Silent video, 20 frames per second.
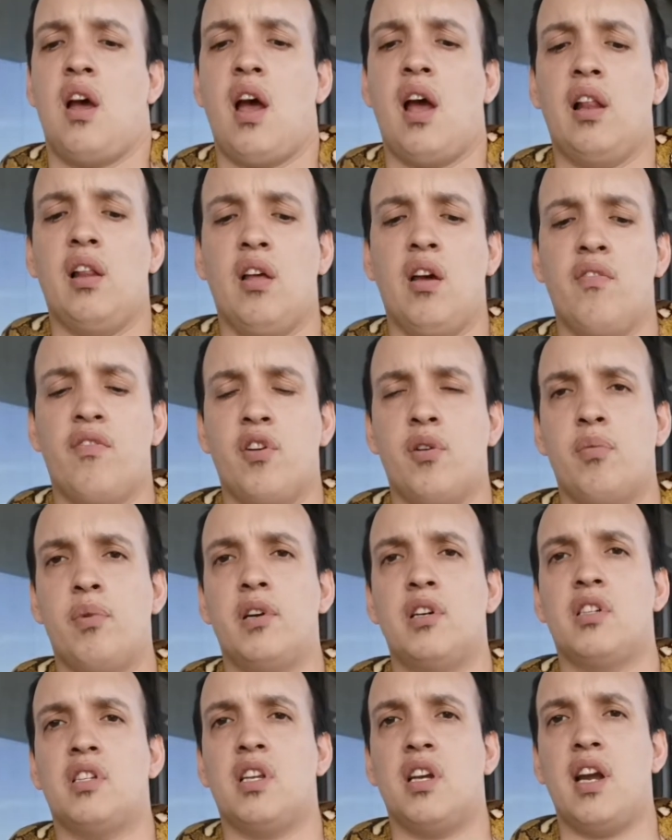love her
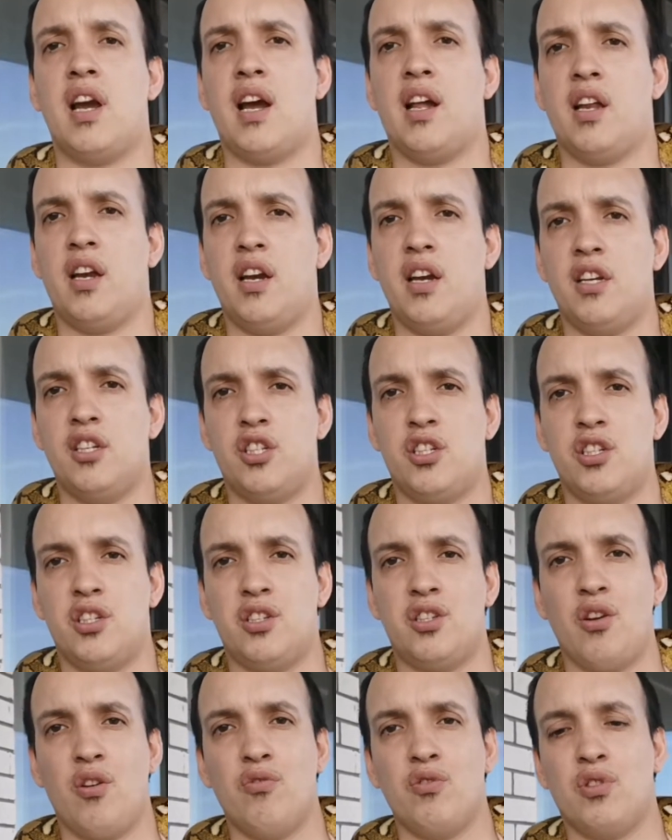personality.
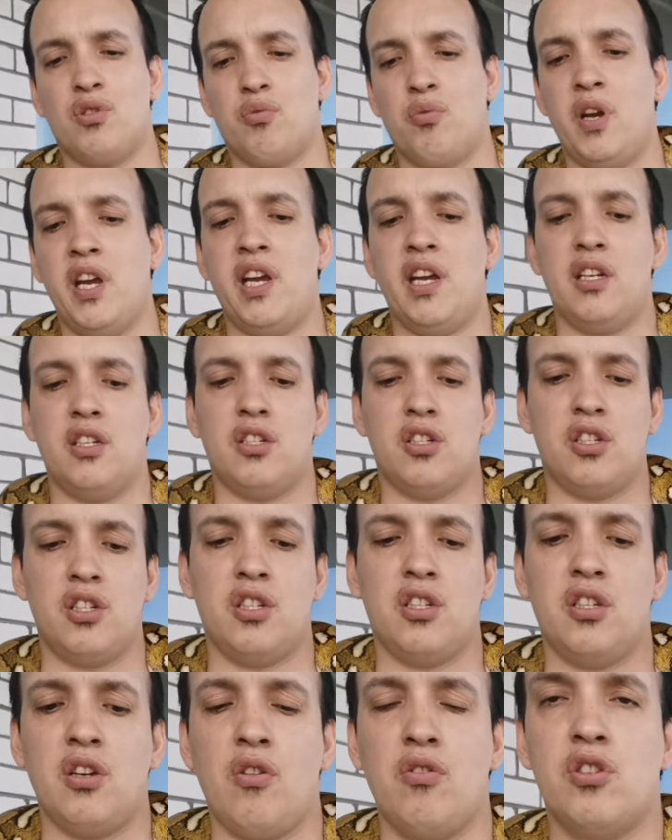She's so sweet,
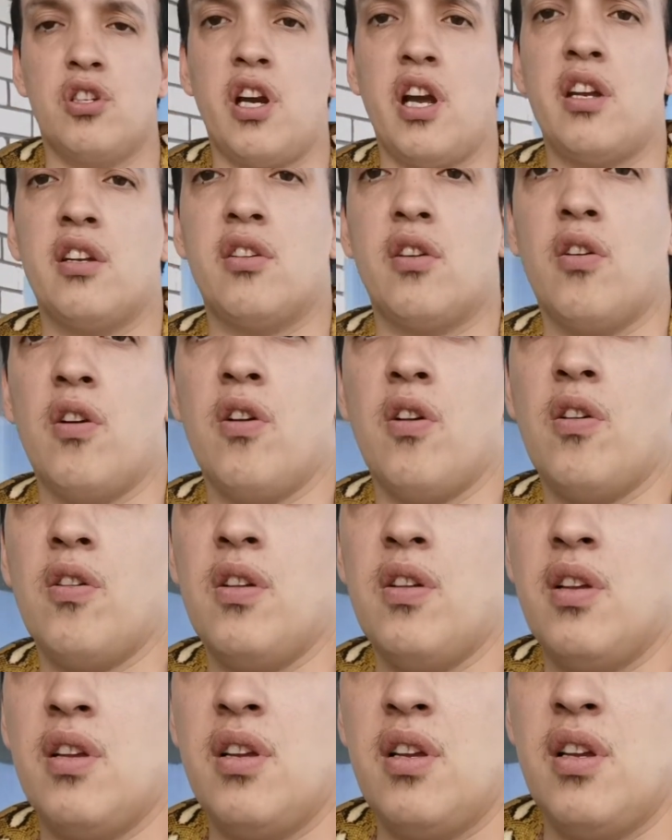she's so gentle,
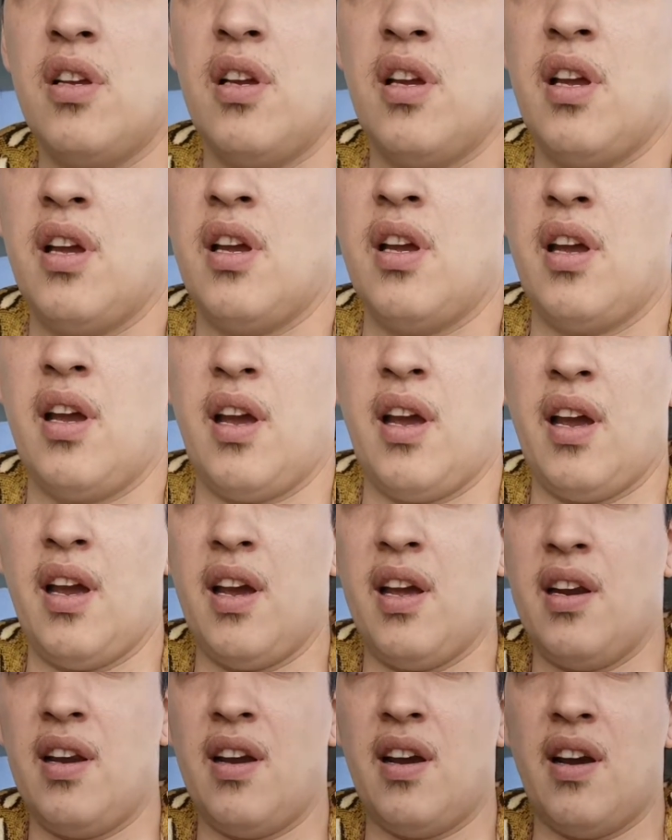
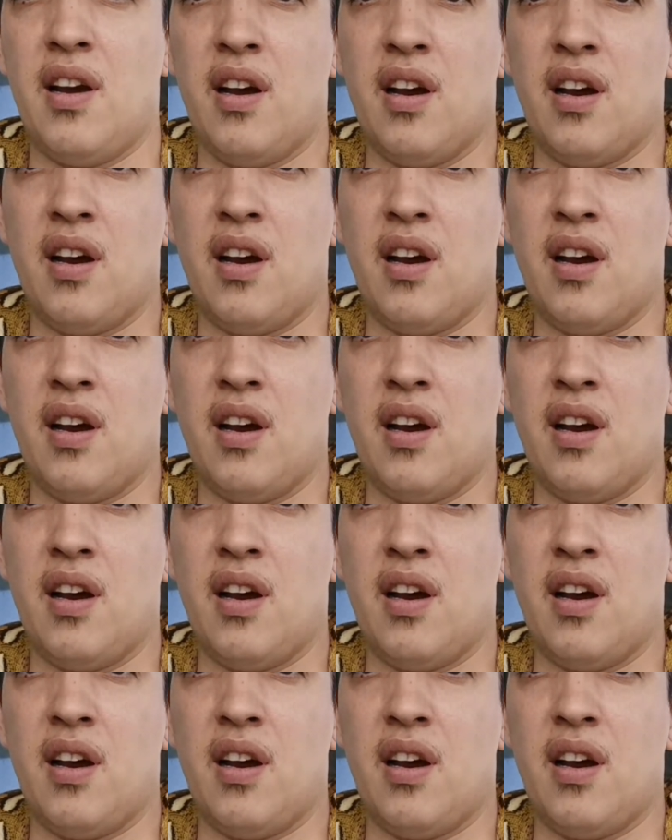and